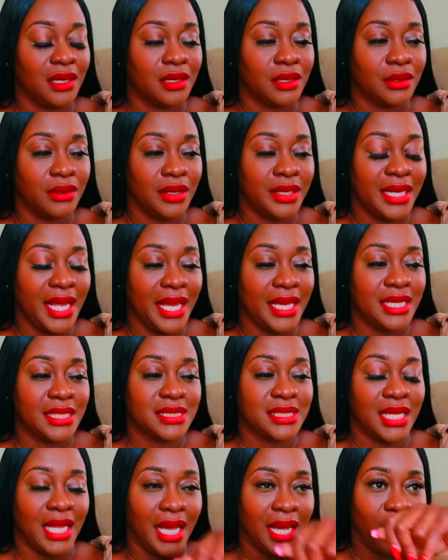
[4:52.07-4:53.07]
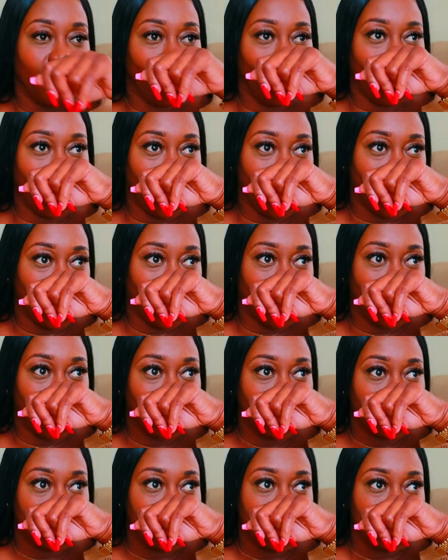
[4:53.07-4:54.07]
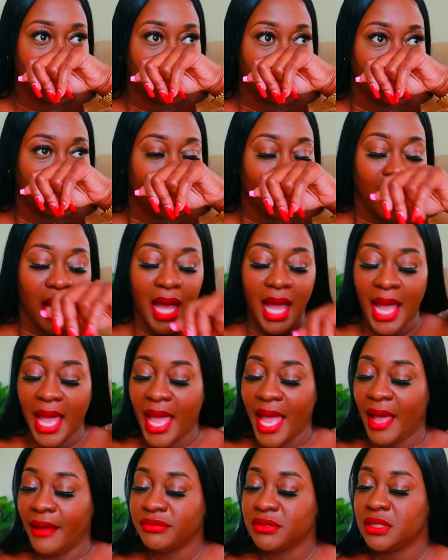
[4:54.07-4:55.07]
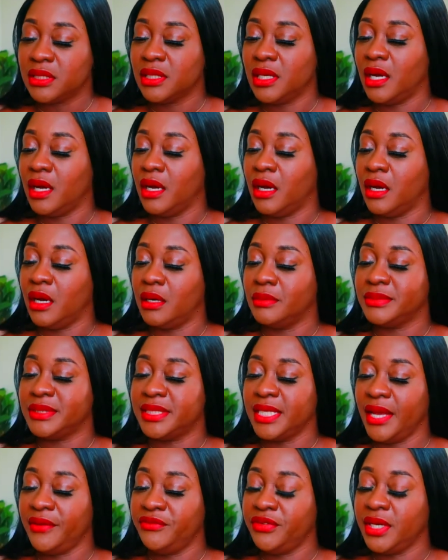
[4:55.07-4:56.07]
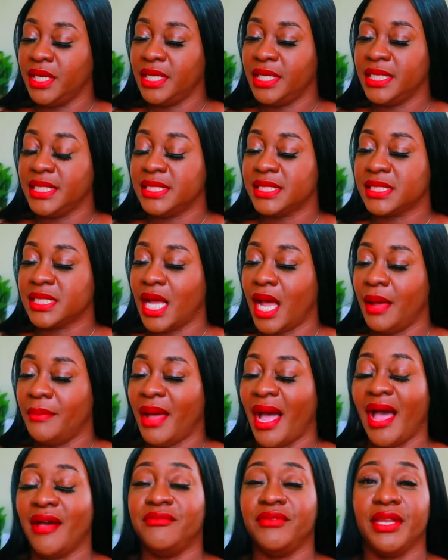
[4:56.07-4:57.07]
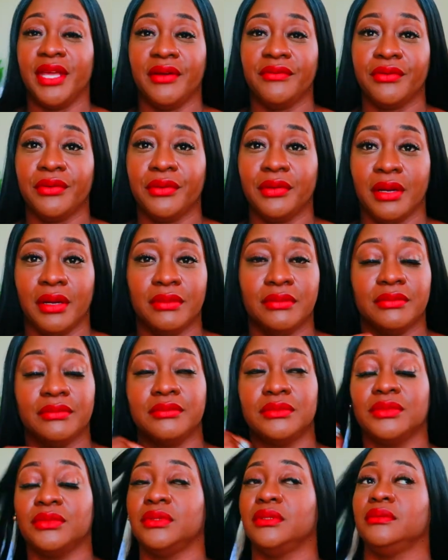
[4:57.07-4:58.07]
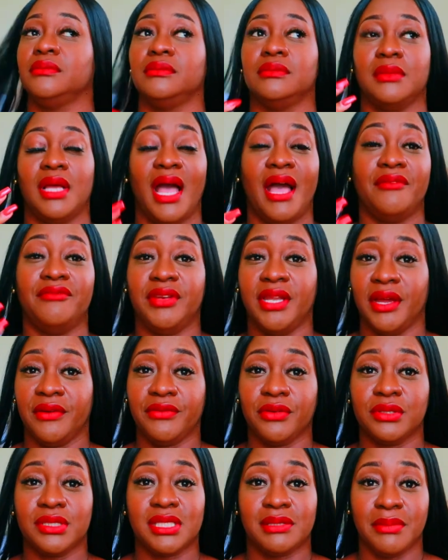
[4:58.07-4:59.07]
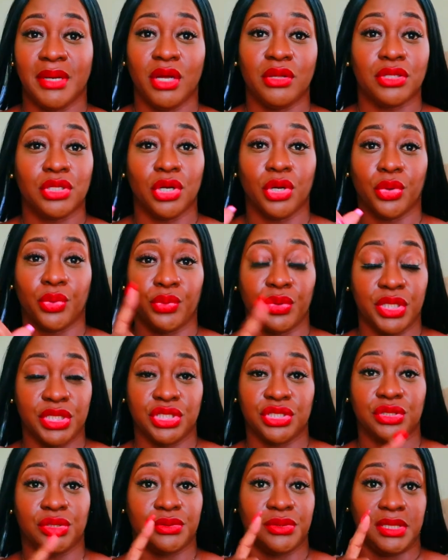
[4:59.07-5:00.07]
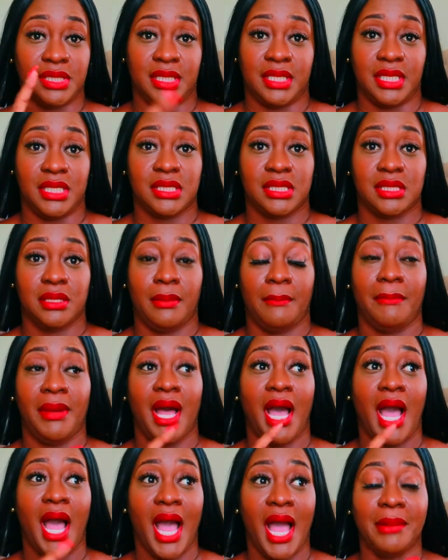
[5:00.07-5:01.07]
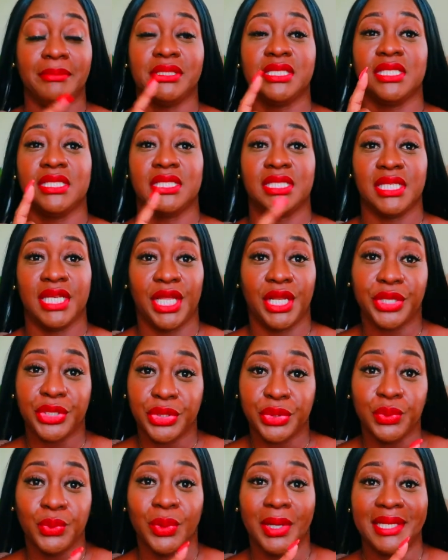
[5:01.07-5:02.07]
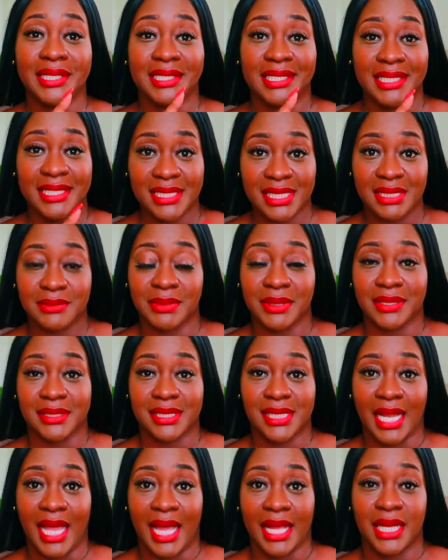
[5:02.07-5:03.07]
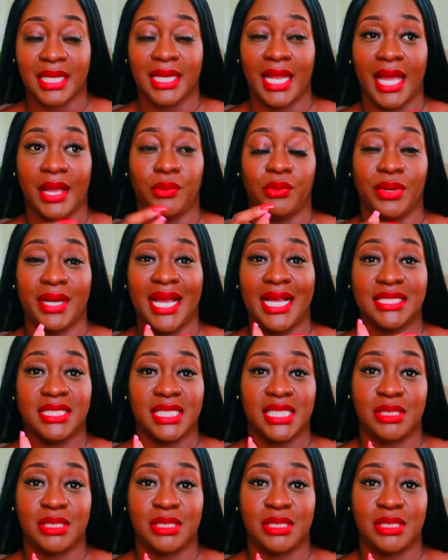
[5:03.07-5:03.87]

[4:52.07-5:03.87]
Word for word: girl that is like whoa i have to um definitely stop i've never i've never smelled the original to this but i'm just telling you what this smells like like when i